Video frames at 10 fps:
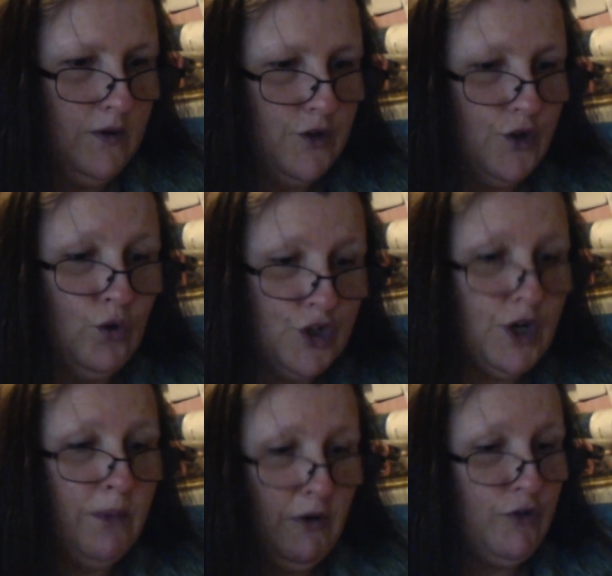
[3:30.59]
It's a good
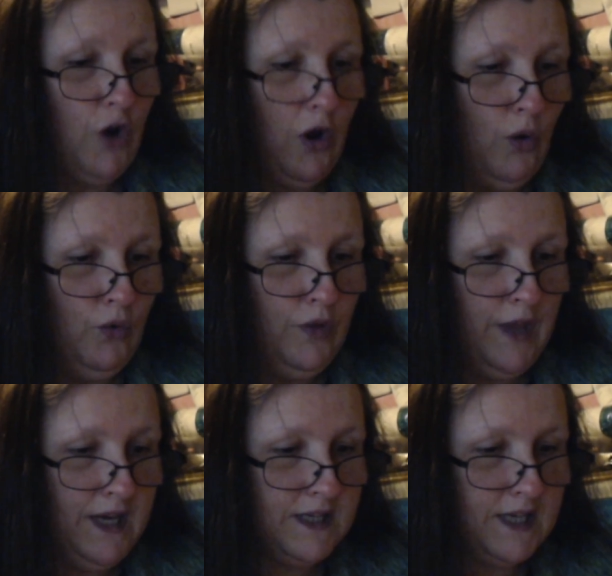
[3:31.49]
job I've got all
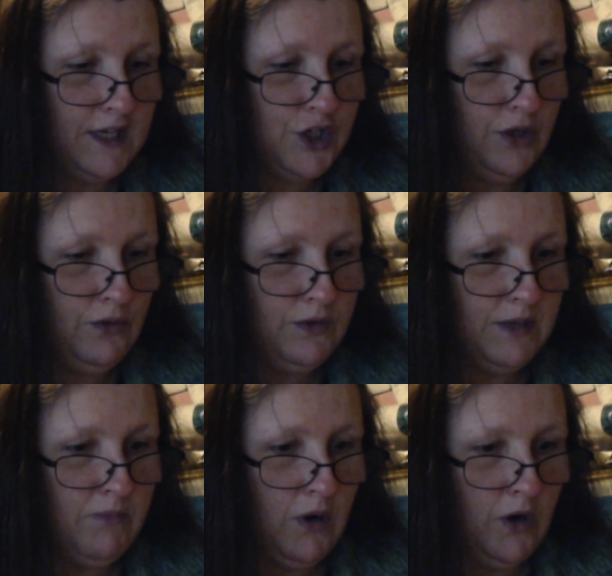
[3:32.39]
these issues
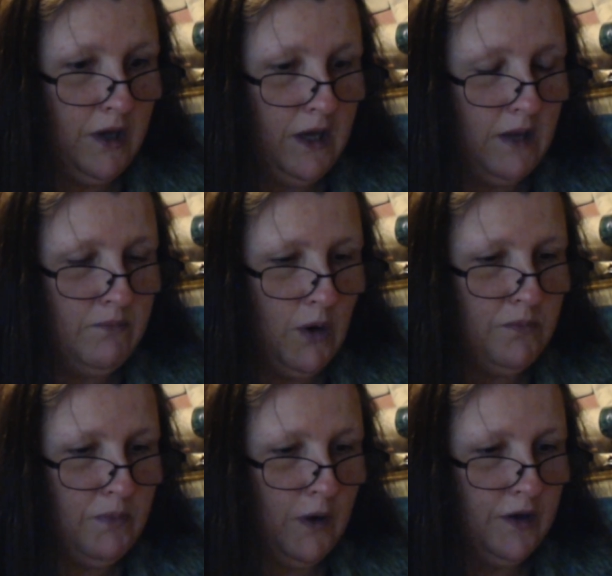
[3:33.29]
in
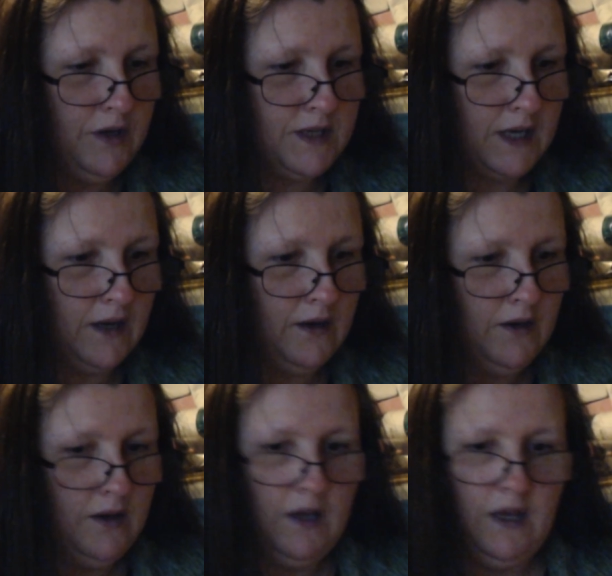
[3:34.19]
my binder.
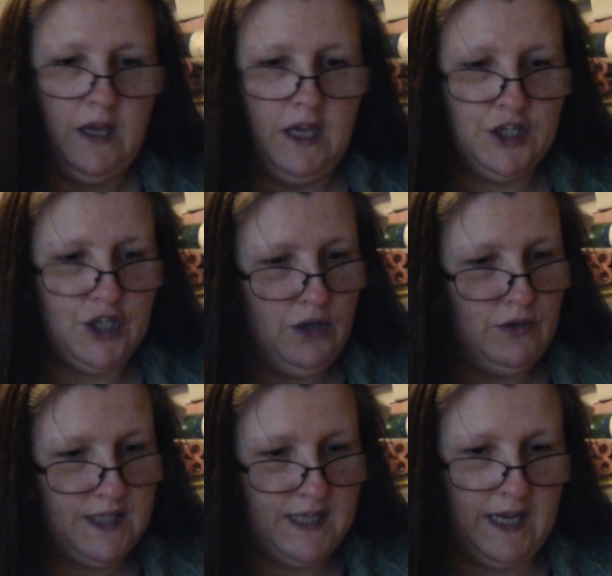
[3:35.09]
Issue
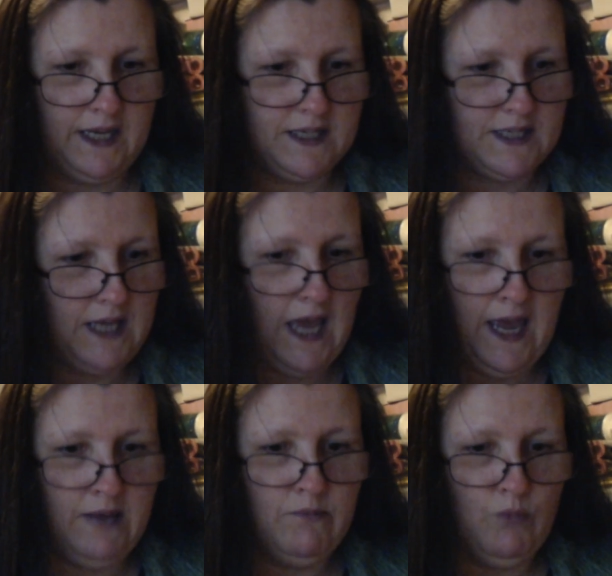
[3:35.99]
6
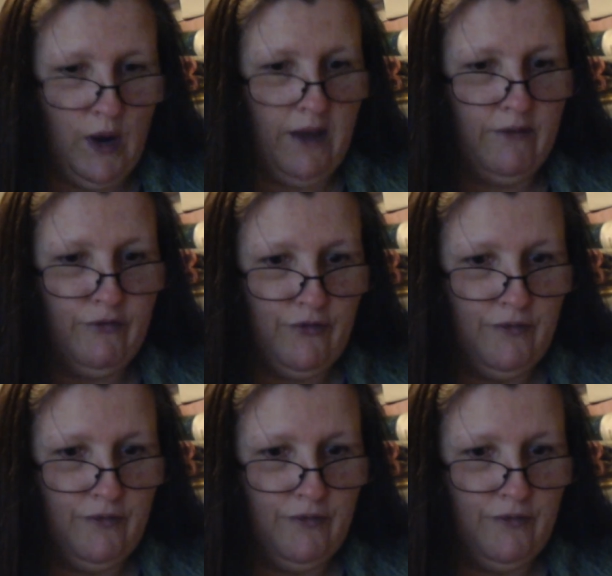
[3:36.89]
came with